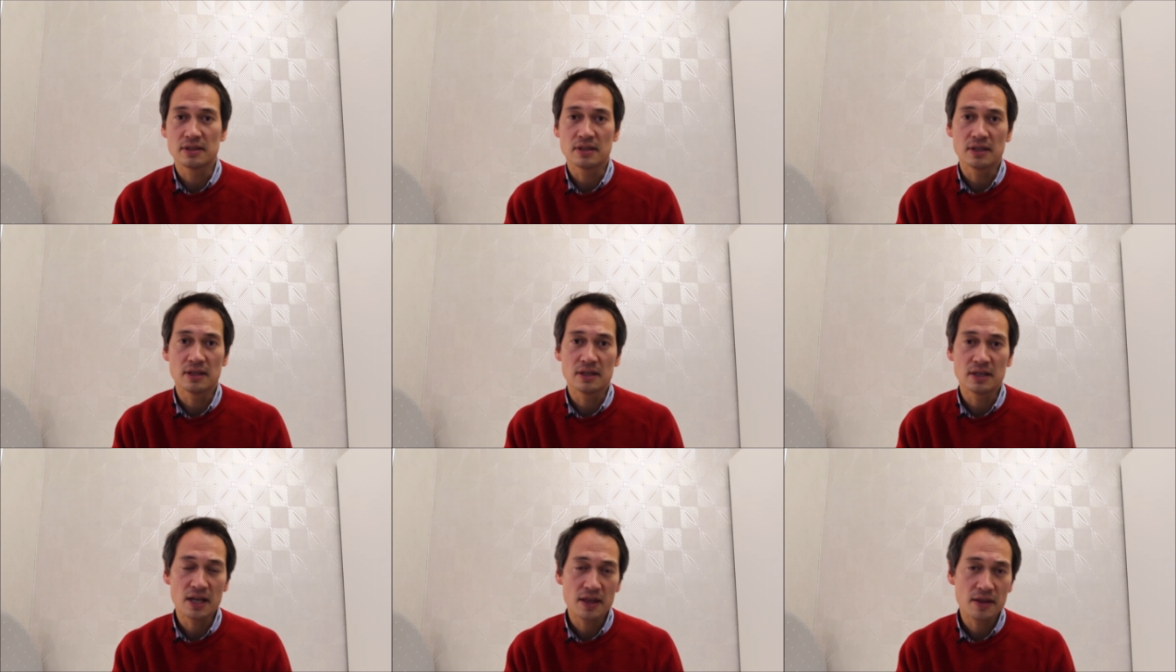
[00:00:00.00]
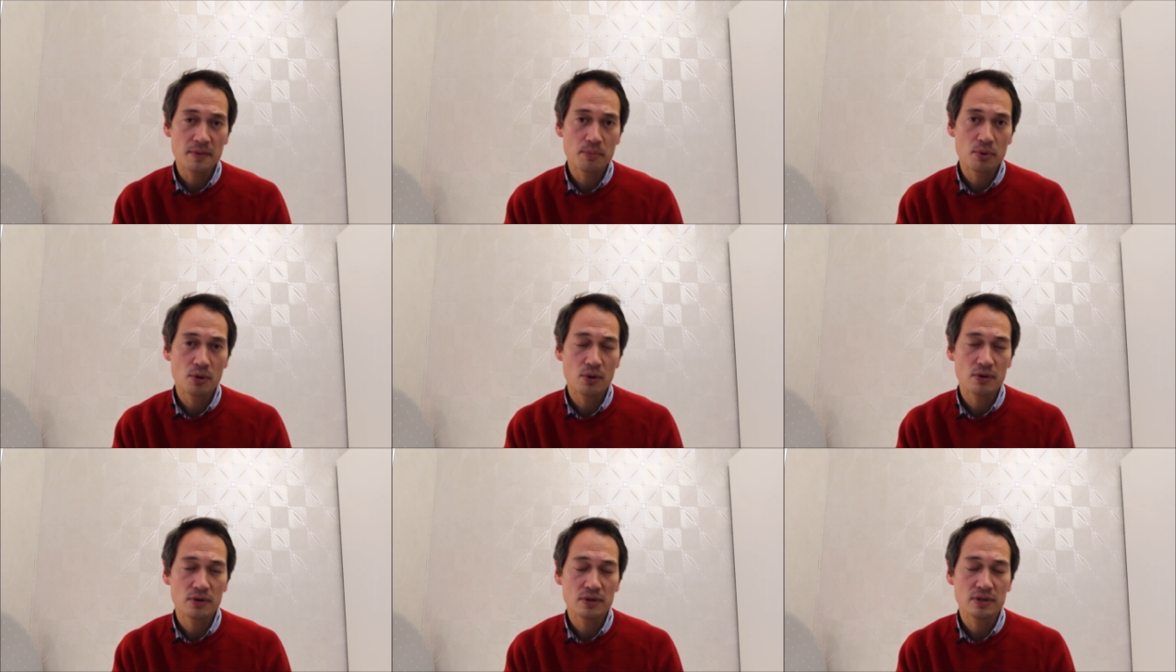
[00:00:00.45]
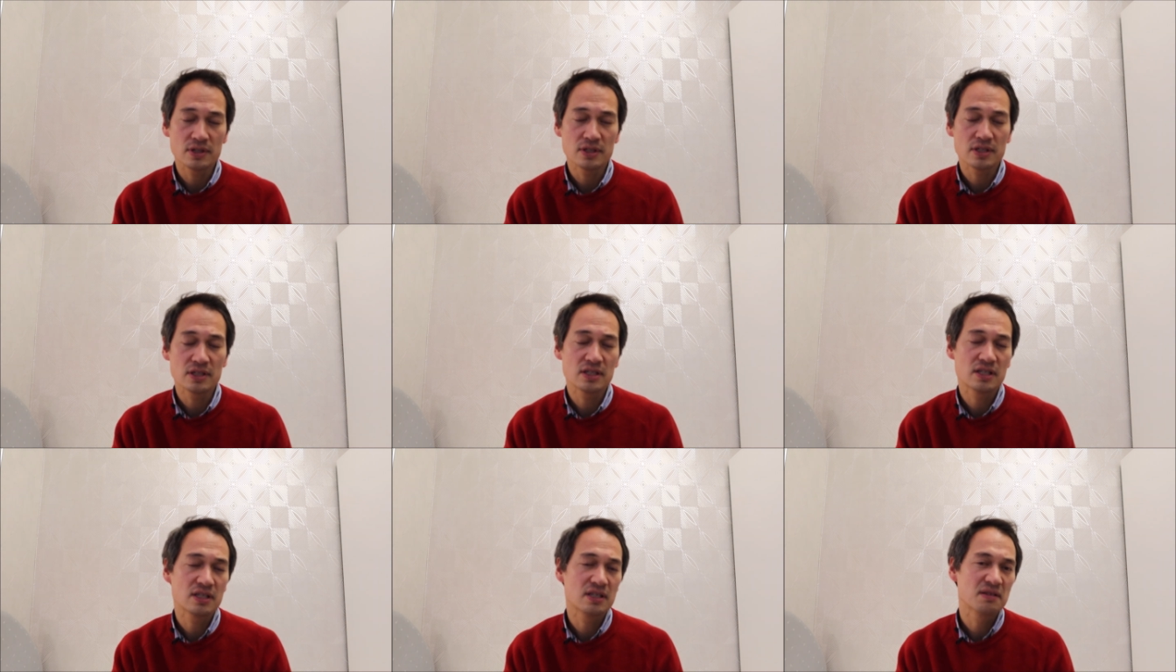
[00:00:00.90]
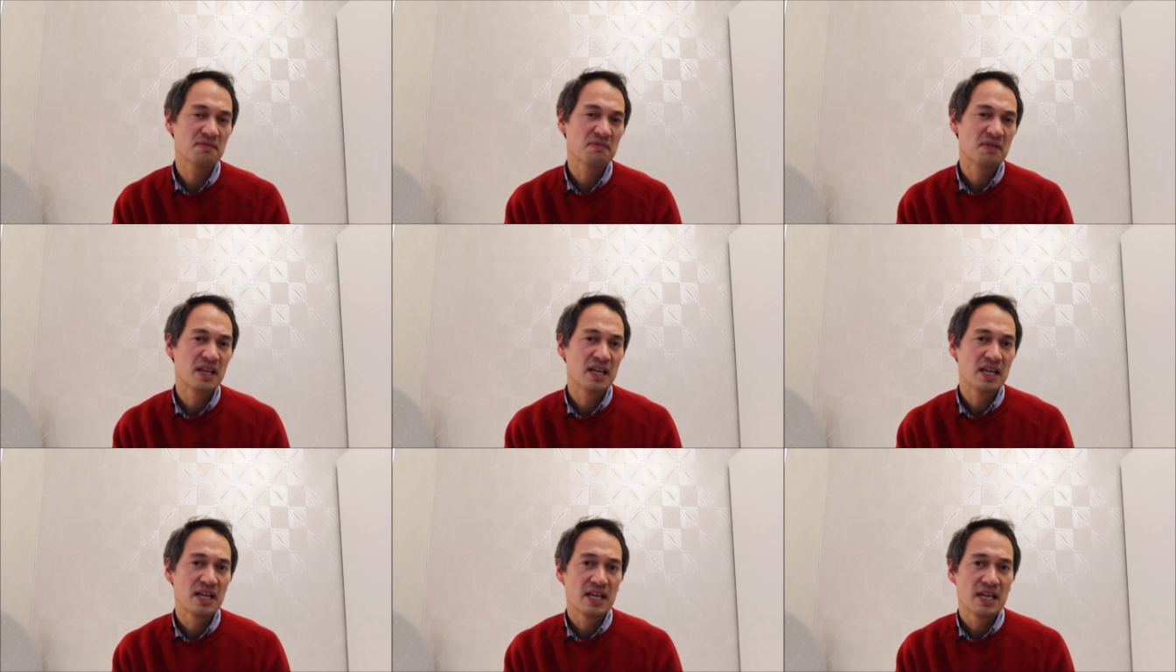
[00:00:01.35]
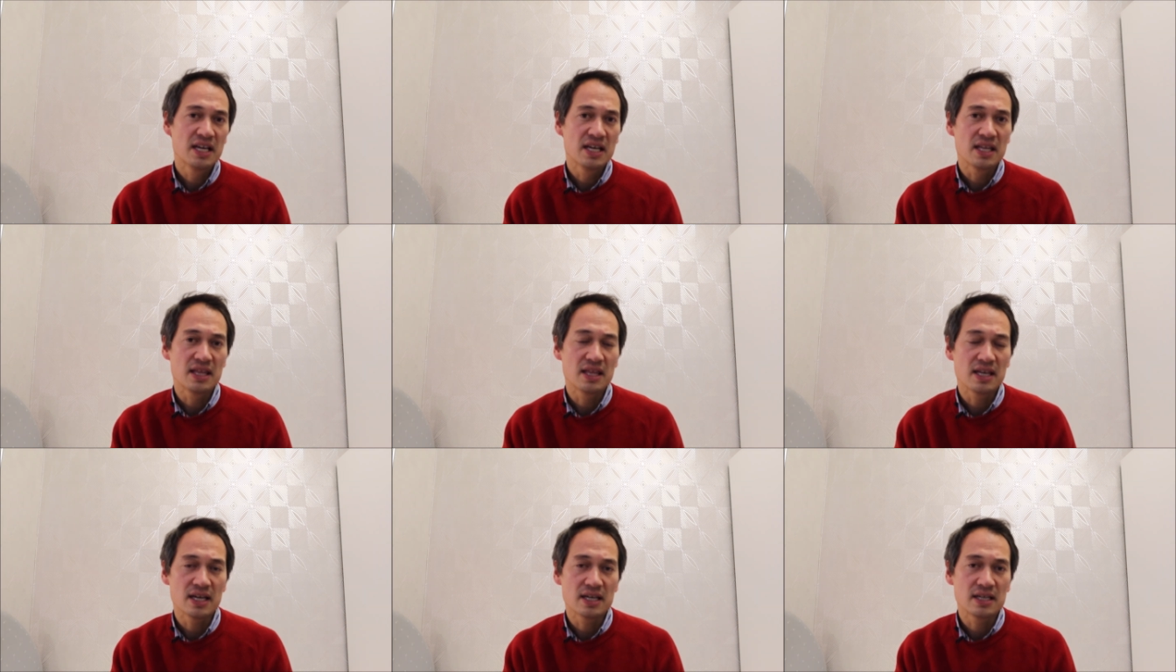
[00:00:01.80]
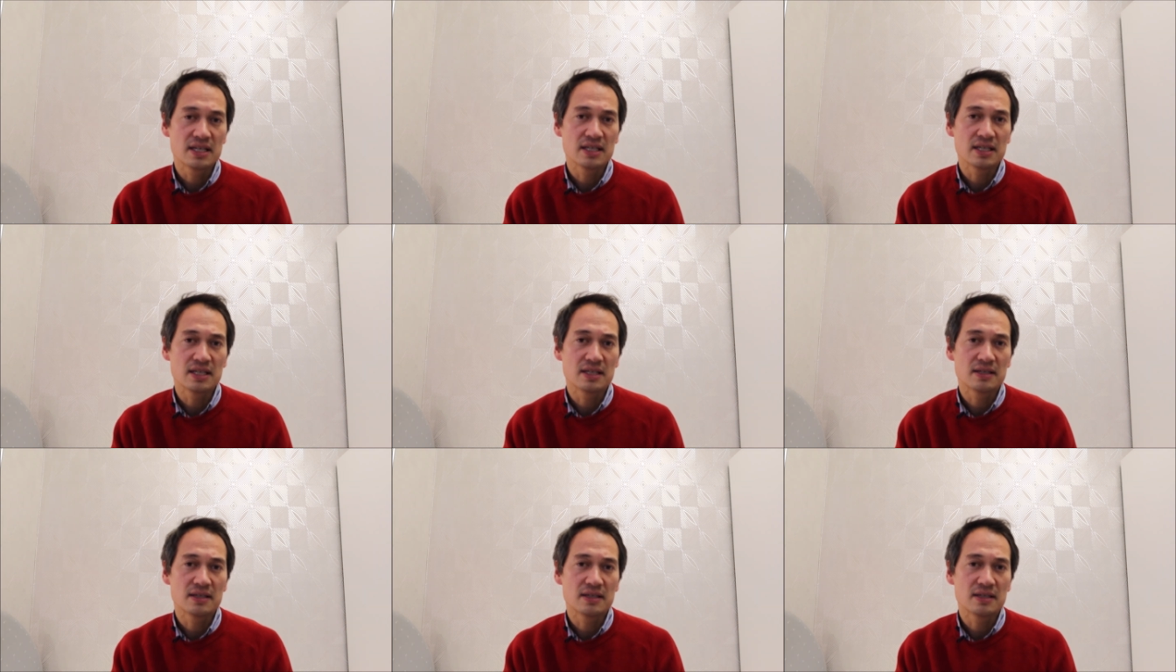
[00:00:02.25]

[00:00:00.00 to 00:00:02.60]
Another point is that